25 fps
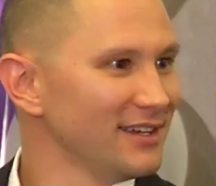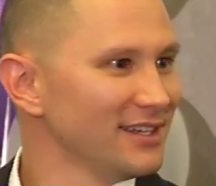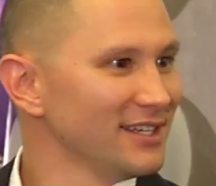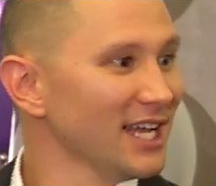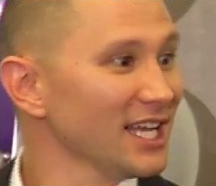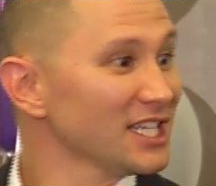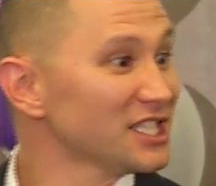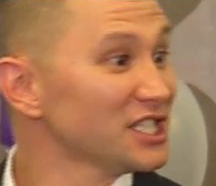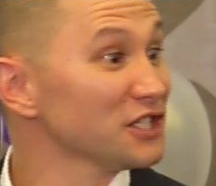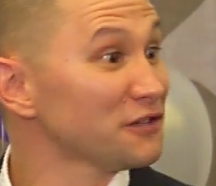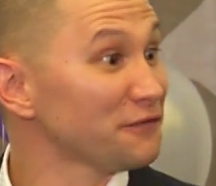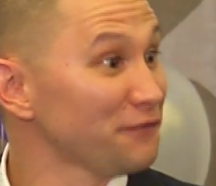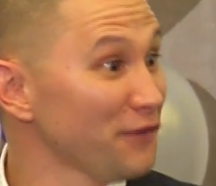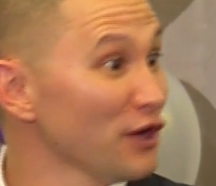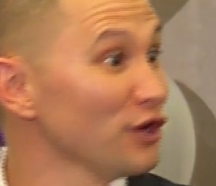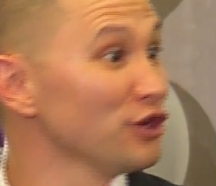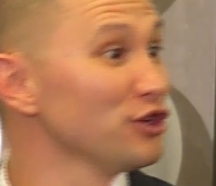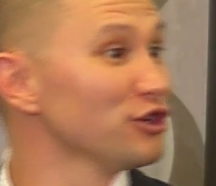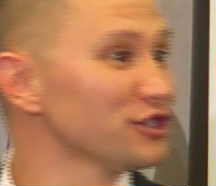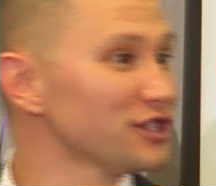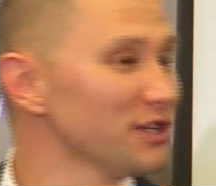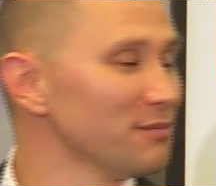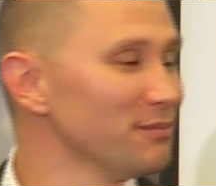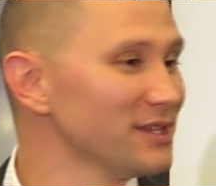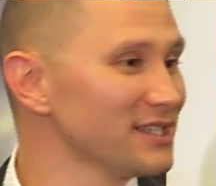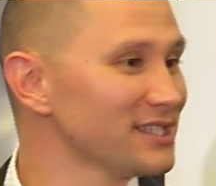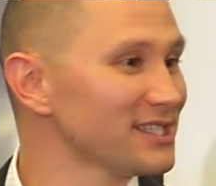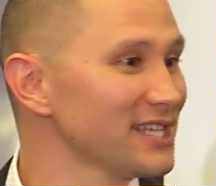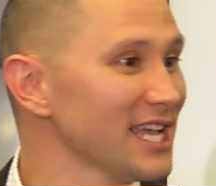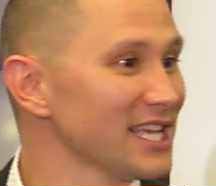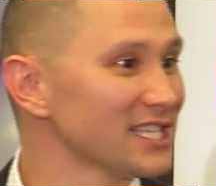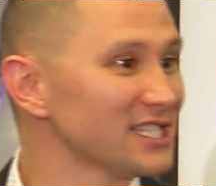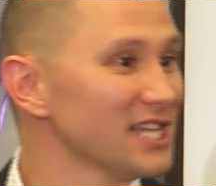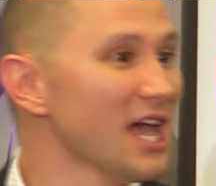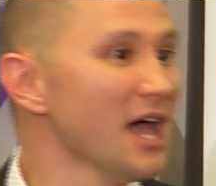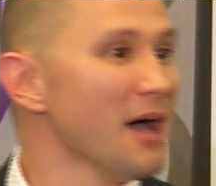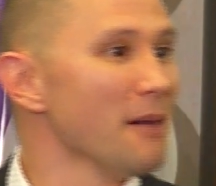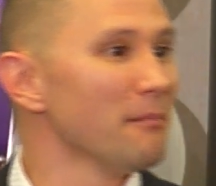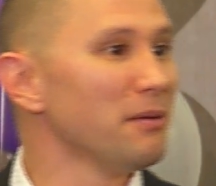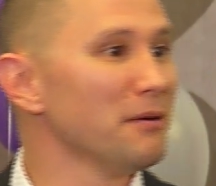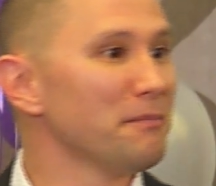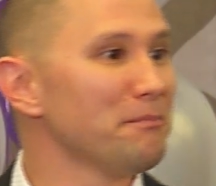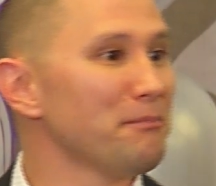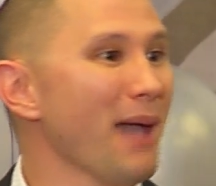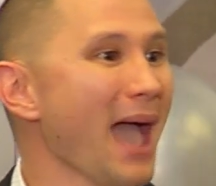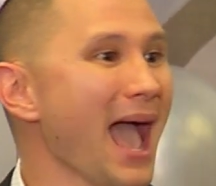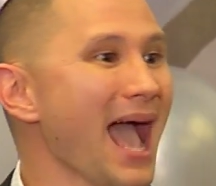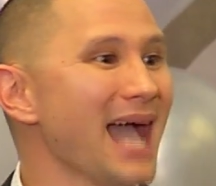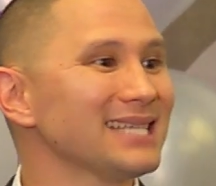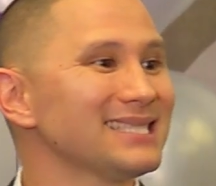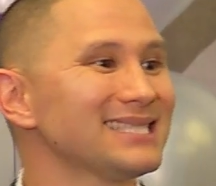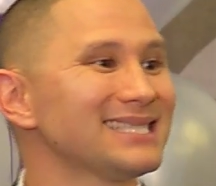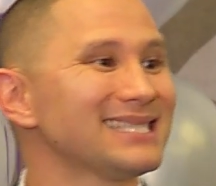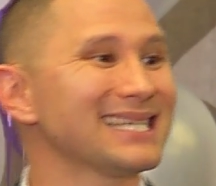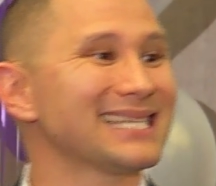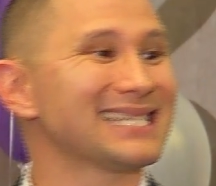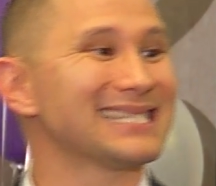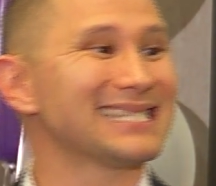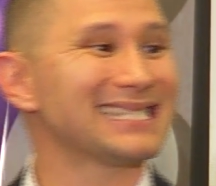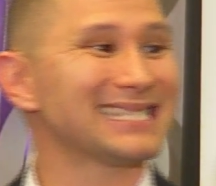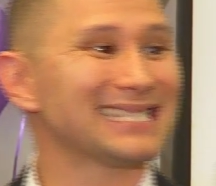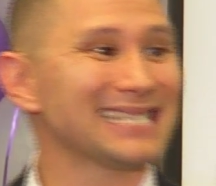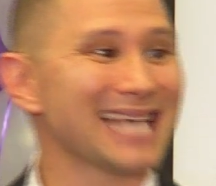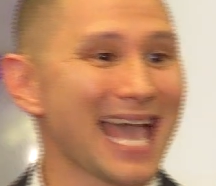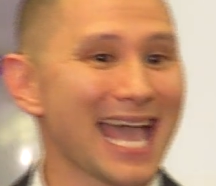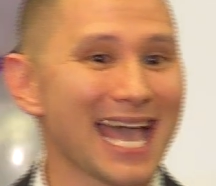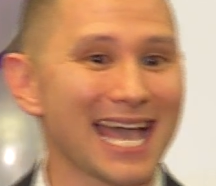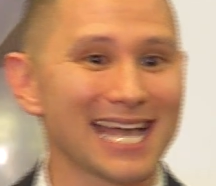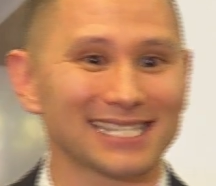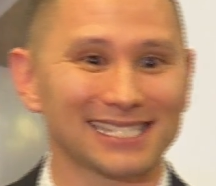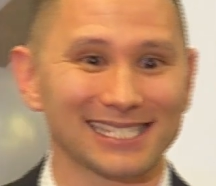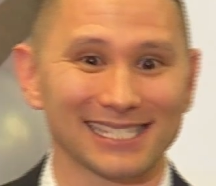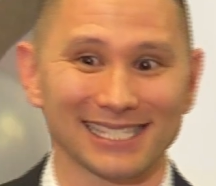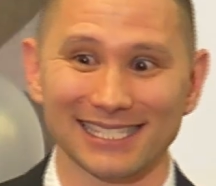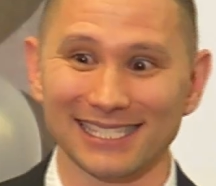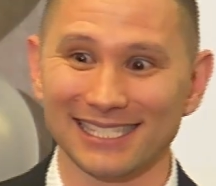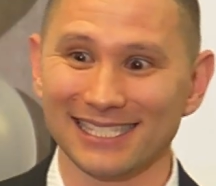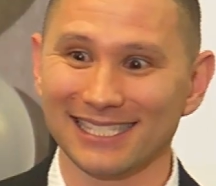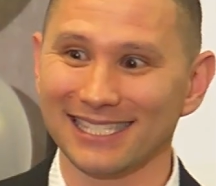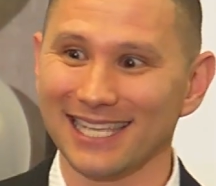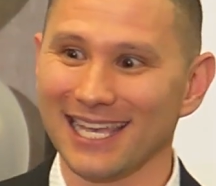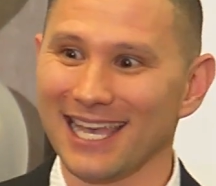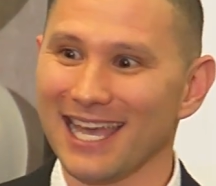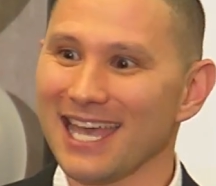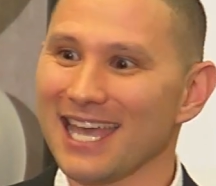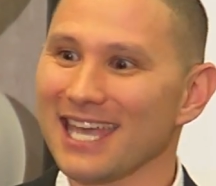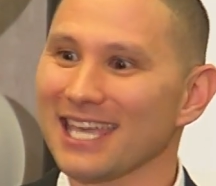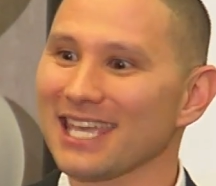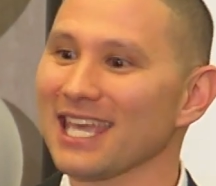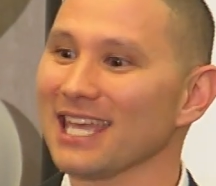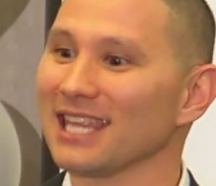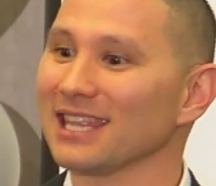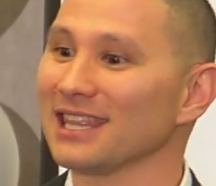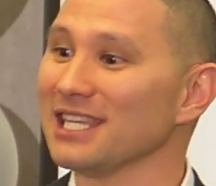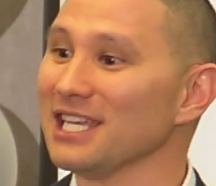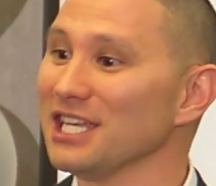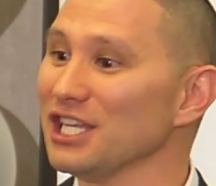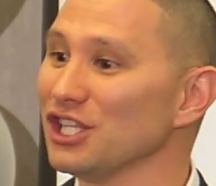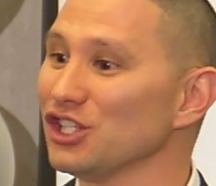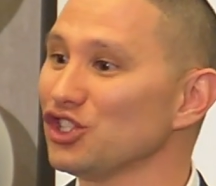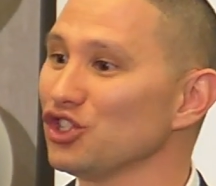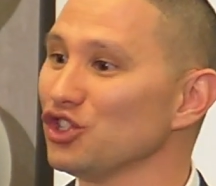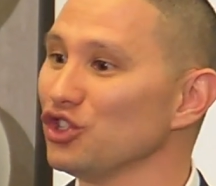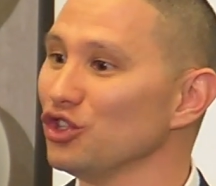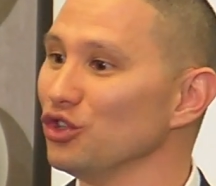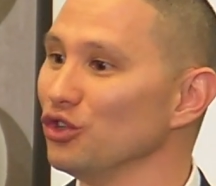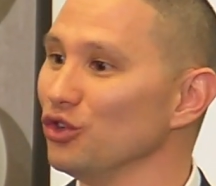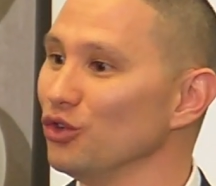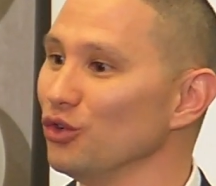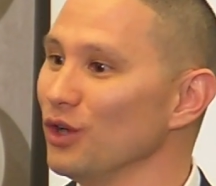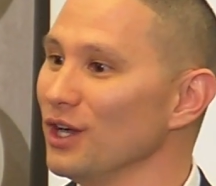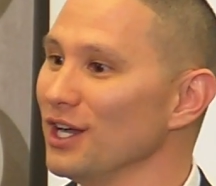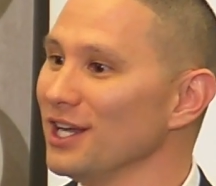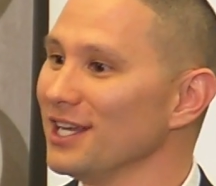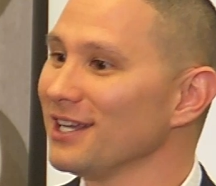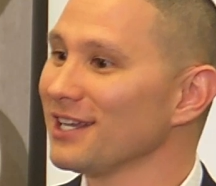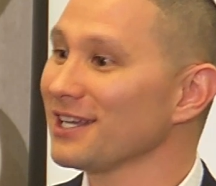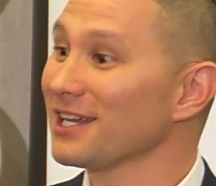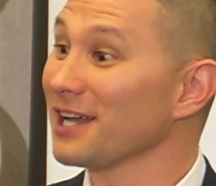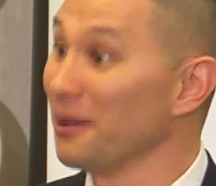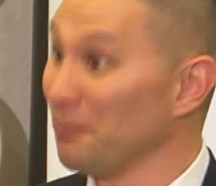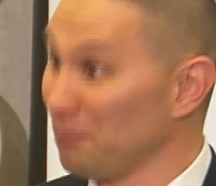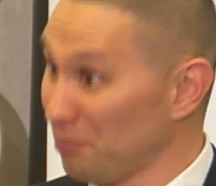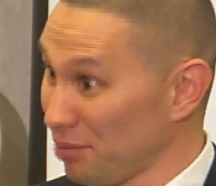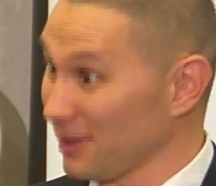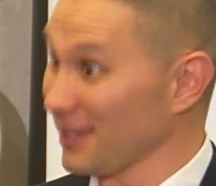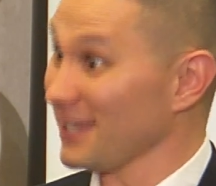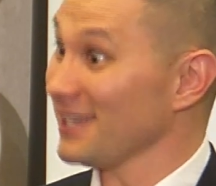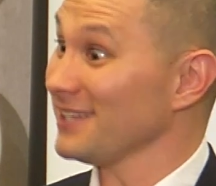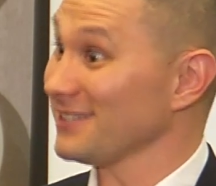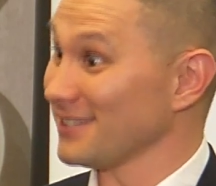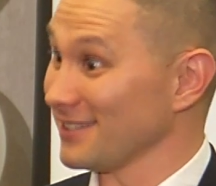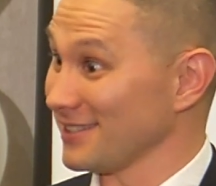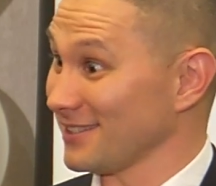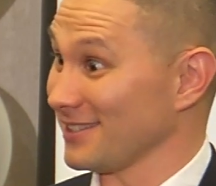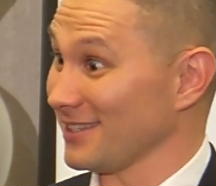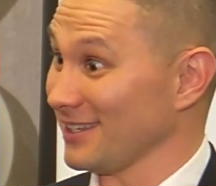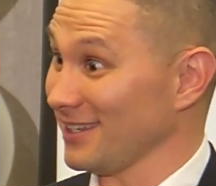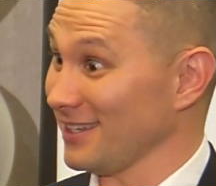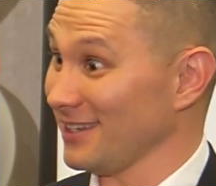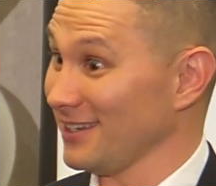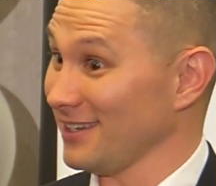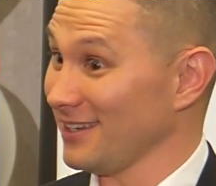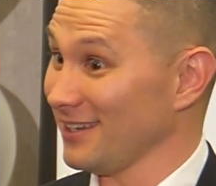Not just failures and mistakes, but past successes can lead to complacency.